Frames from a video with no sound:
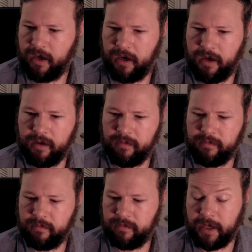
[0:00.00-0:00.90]

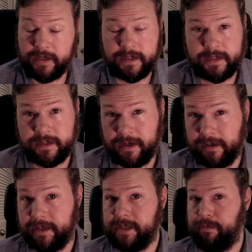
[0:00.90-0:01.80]
not
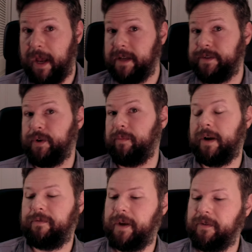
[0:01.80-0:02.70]
necessarily his best or
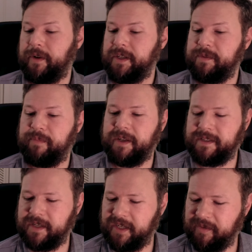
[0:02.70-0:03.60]
my favorites,
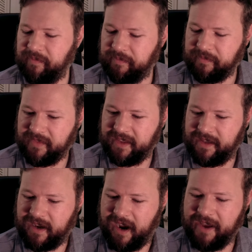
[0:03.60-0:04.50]
but
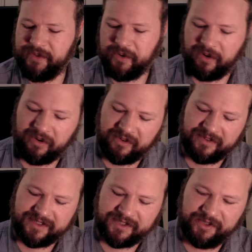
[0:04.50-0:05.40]
Yeah, either or
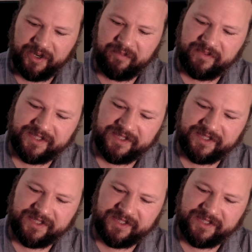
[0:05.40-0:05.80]
is a trip.